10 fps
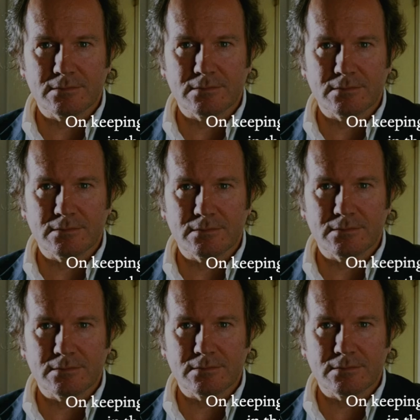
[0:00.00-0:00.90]

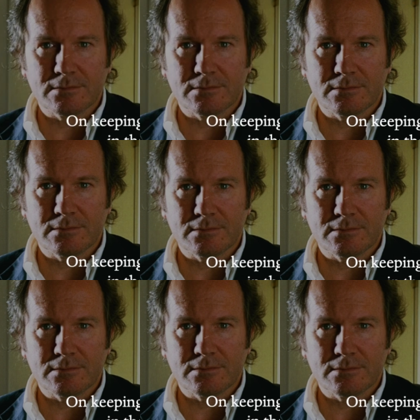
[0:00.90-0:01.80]

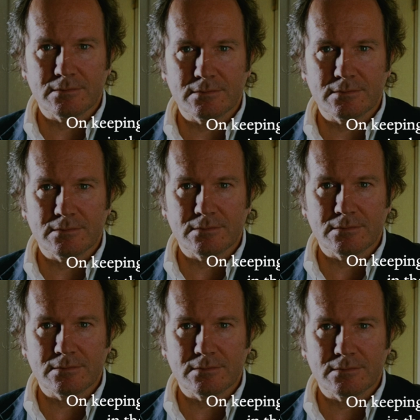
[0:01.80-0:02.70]

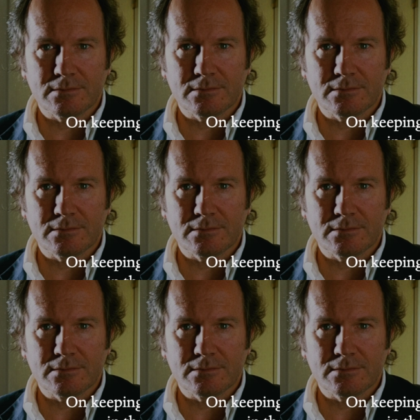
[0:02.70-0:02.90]
[no speech]